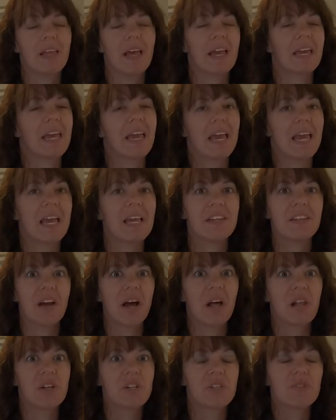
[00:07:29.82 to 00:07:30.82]
like
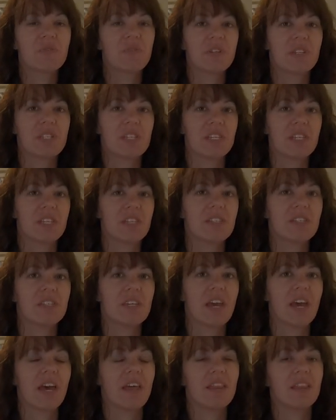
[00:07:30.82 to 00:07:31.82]
$8 for this
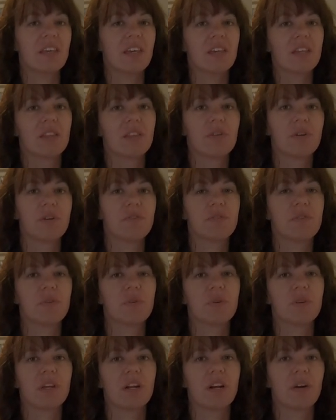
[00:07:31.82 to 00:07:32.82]
at the thrift
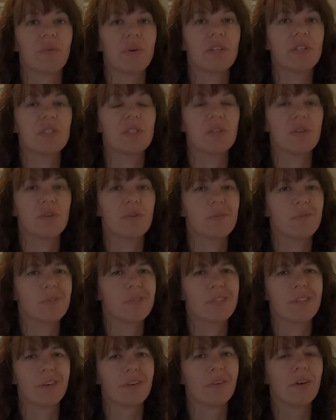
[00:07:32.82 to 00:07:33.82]
store that I went to.
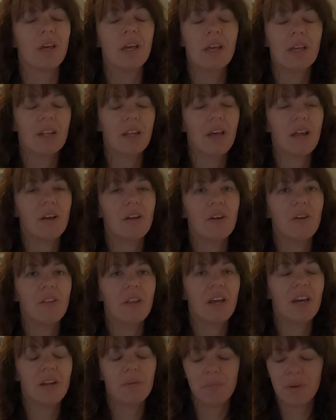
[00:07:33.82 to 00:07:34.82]
So not a whole
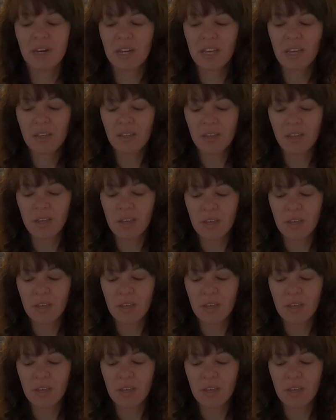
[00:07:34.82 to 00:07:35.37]
lot of money.